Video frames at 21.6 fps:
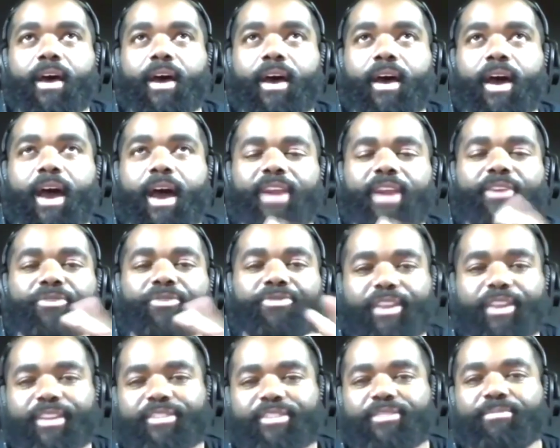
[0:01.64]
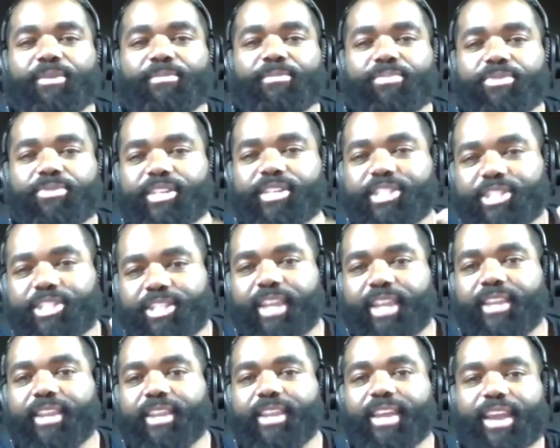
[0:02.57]
I know things have been pretty
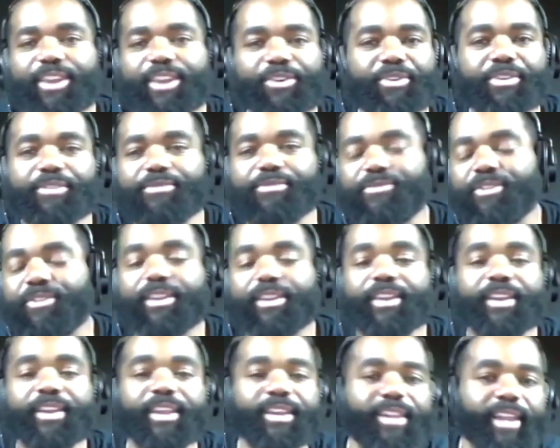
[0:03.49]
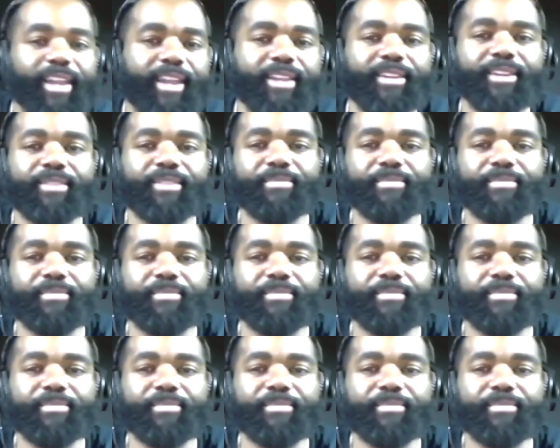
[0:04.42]
shaky. I know you're feeling it lately,